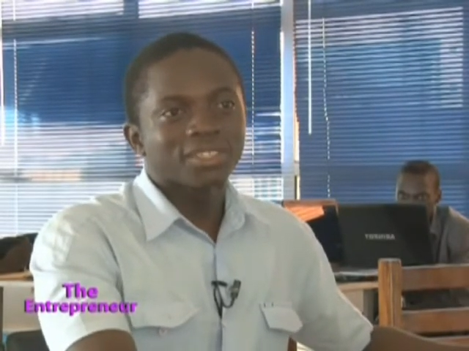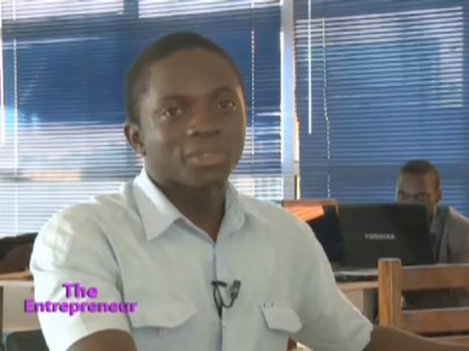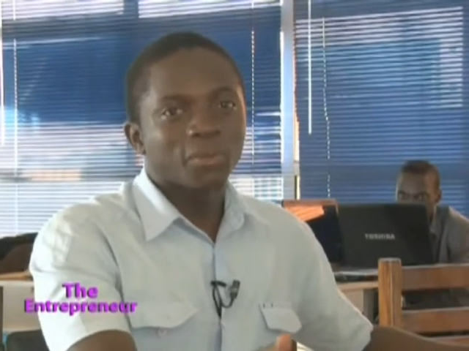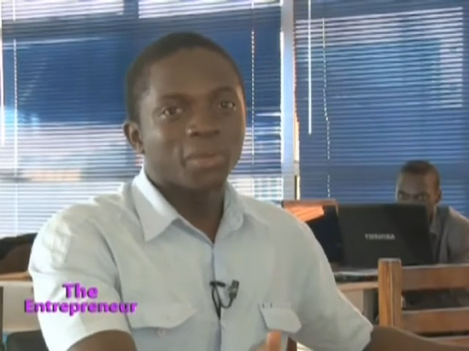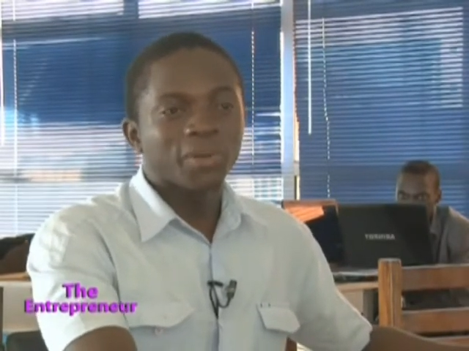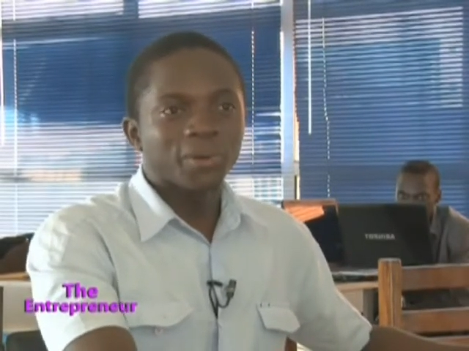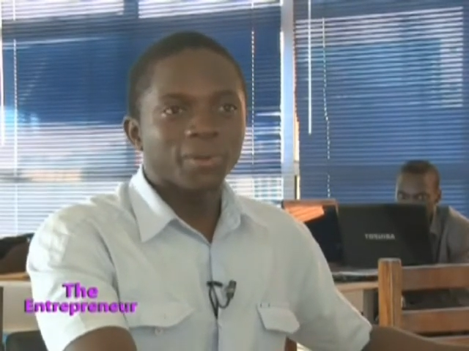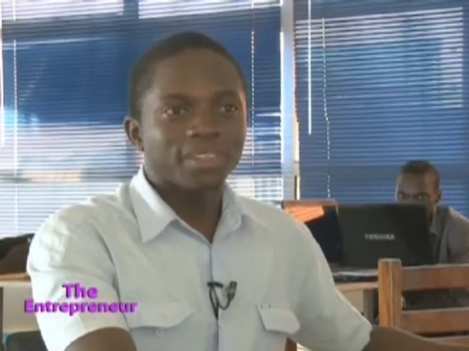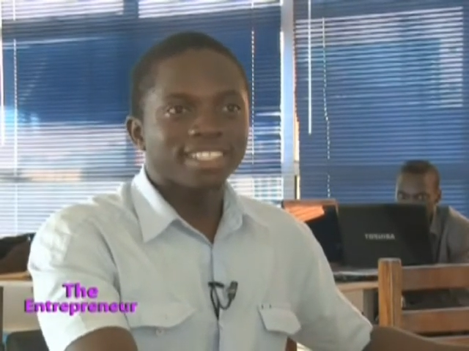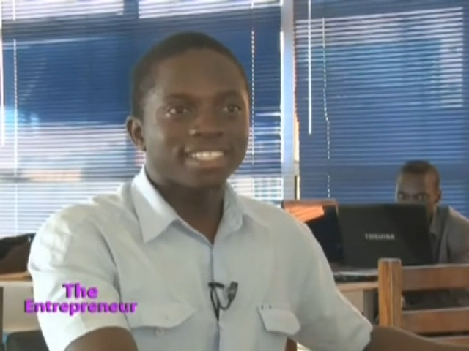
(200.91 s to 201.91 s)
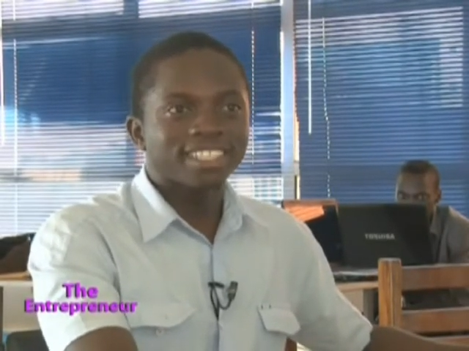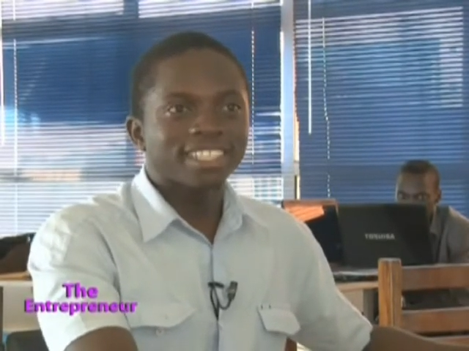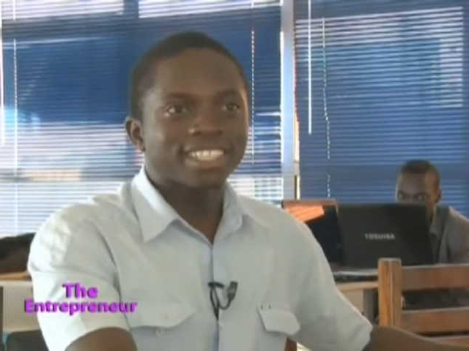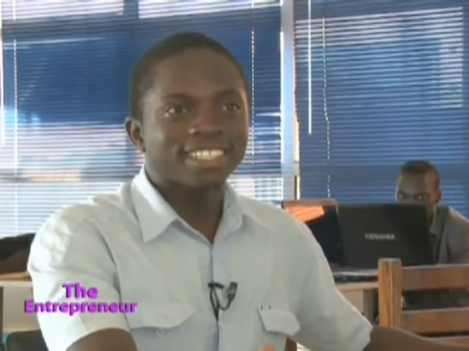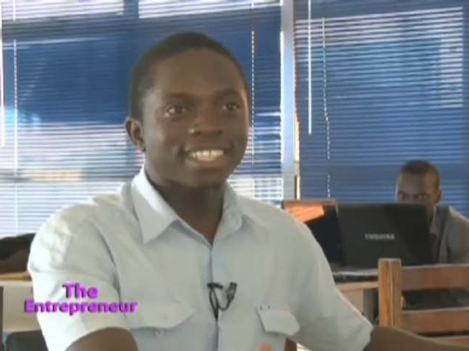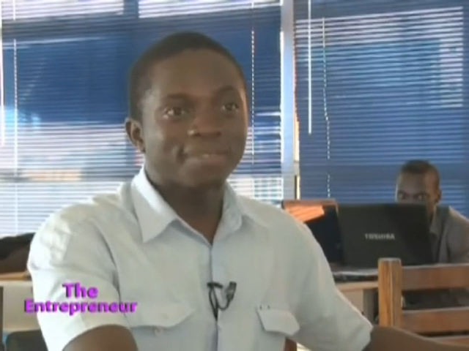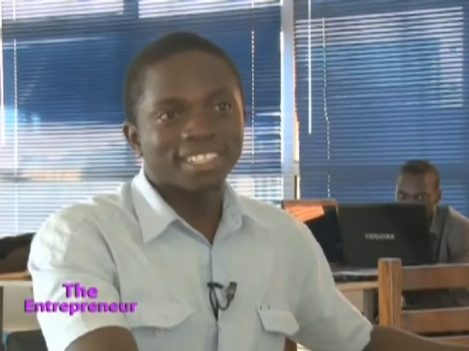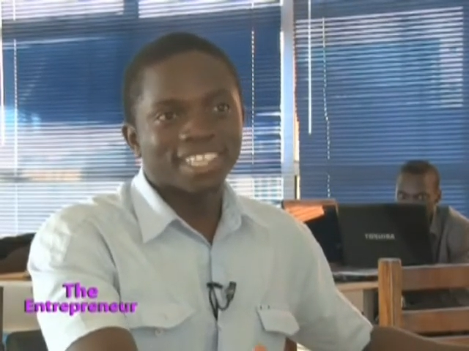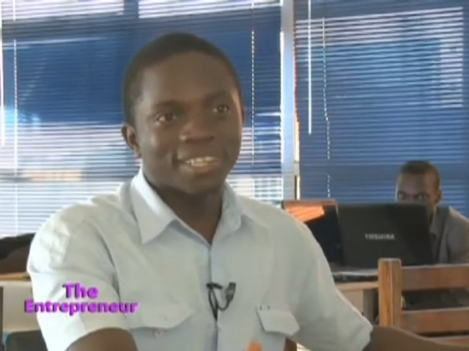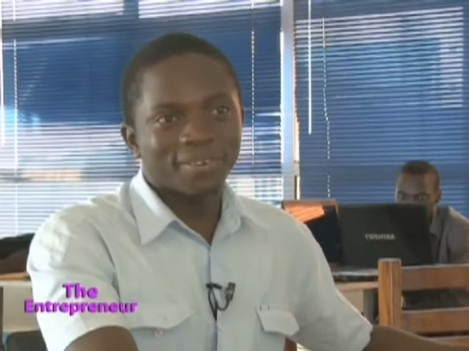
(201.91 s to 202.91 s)
So we know that
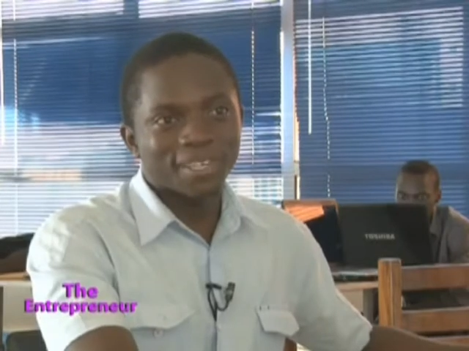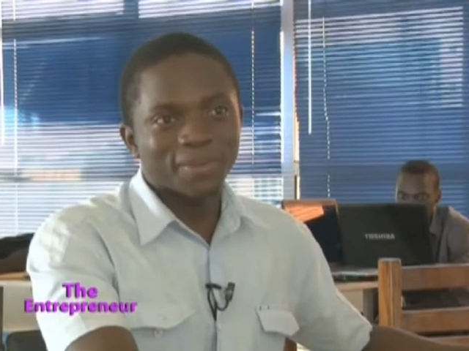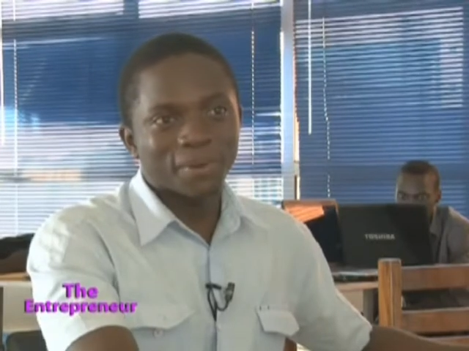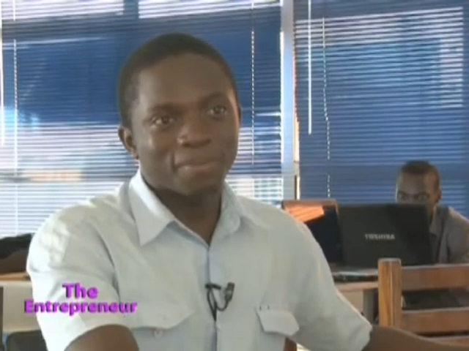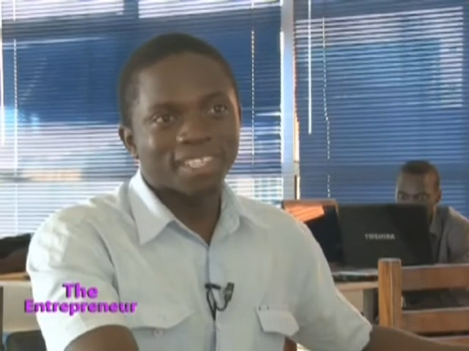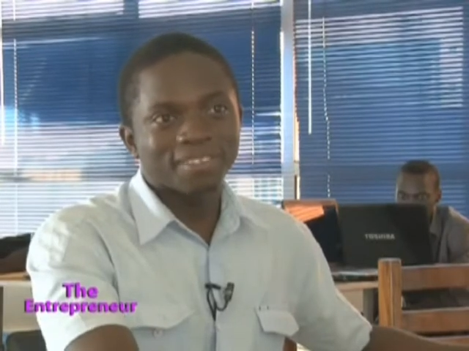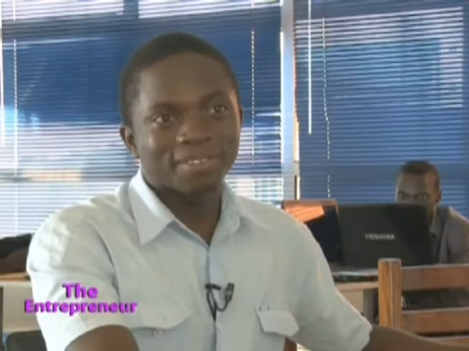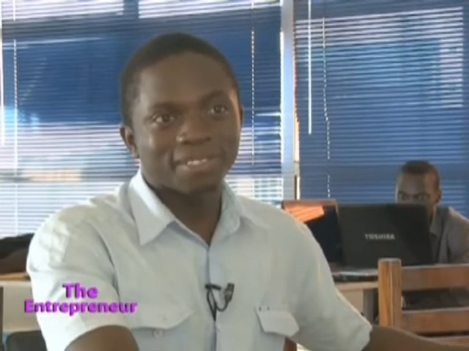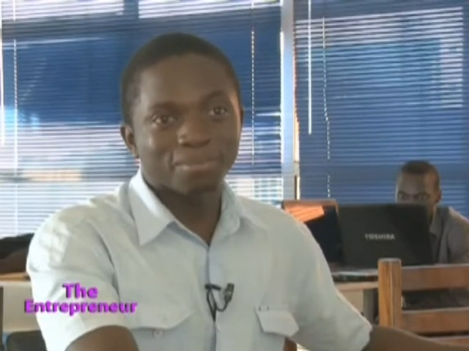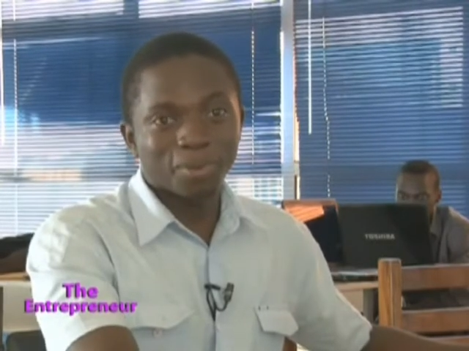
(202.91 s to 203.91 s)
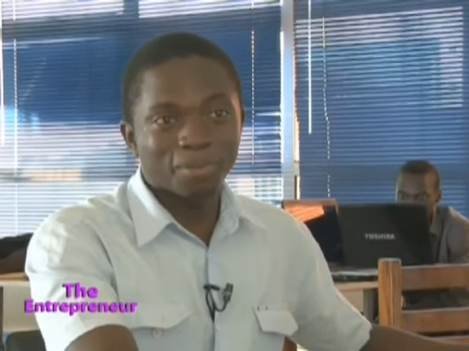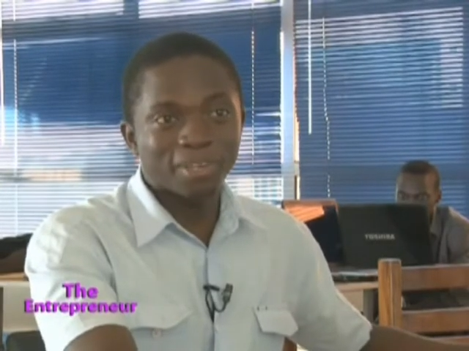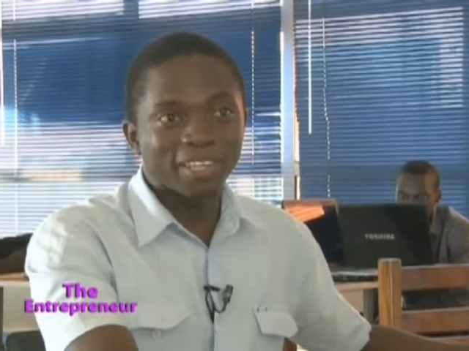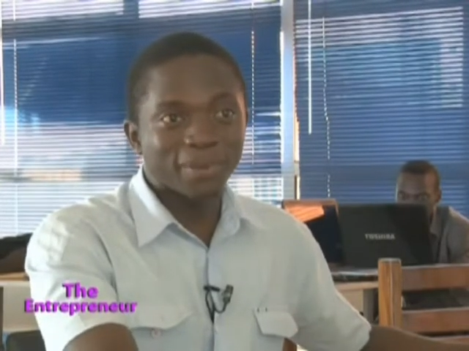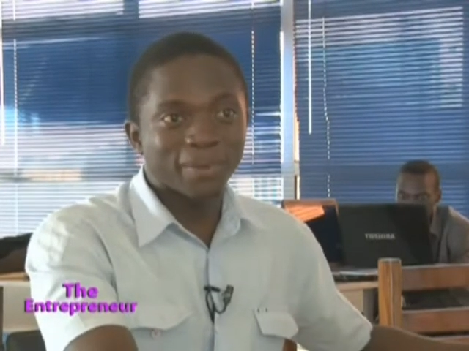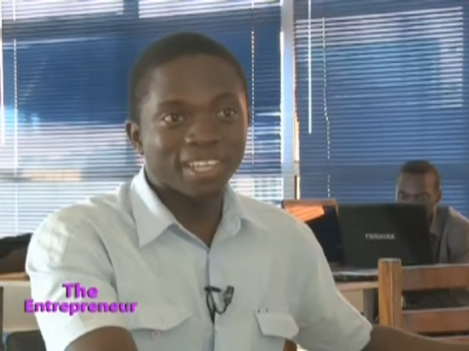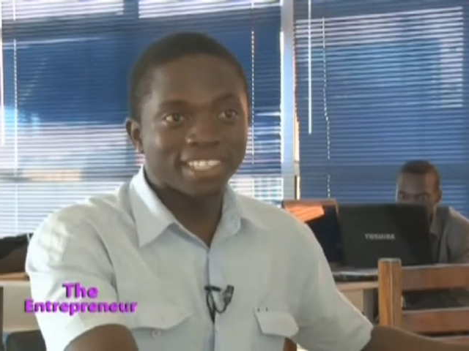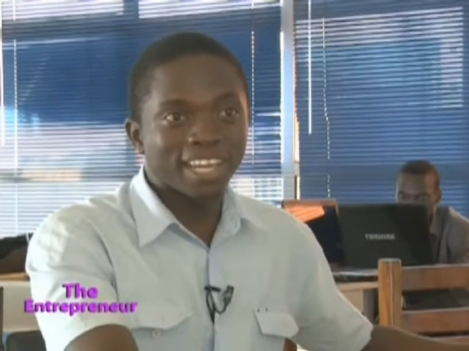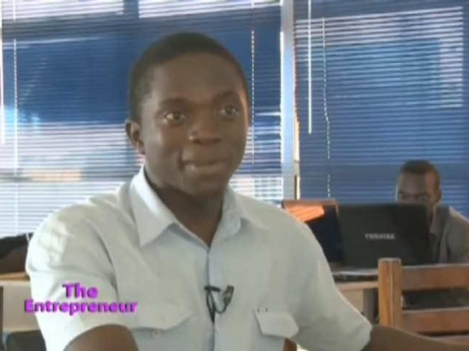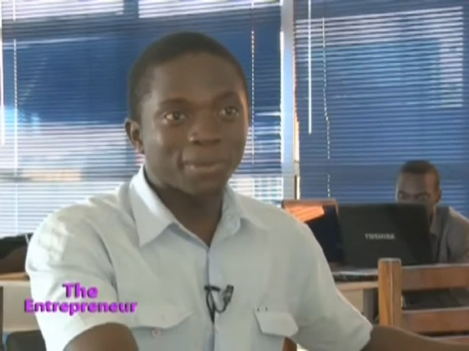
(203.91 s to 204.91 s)
savings and credit cooperatives, popularly known as
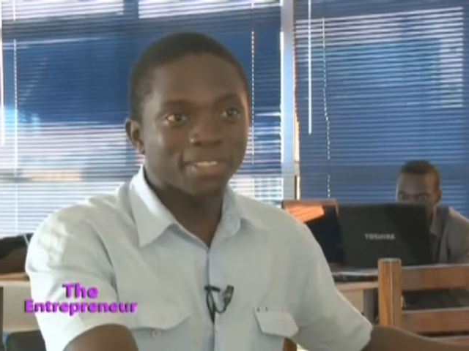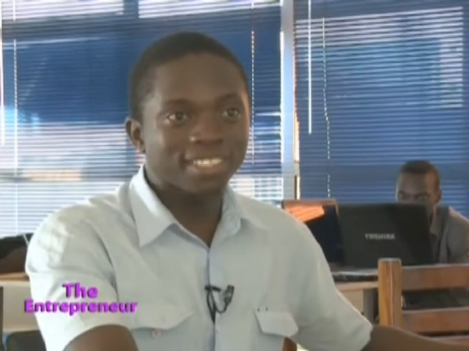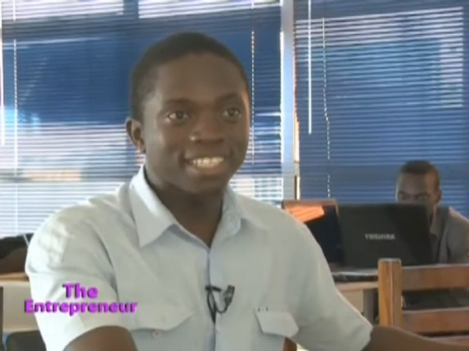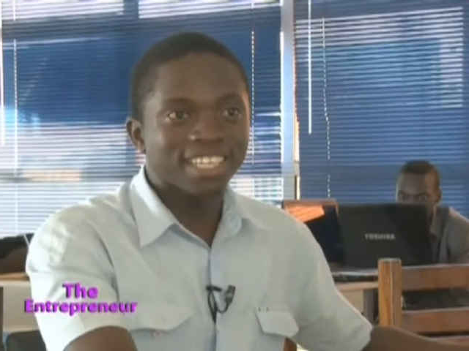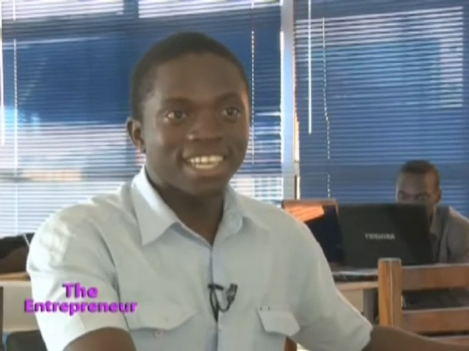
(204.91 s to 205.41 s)
SACCOs,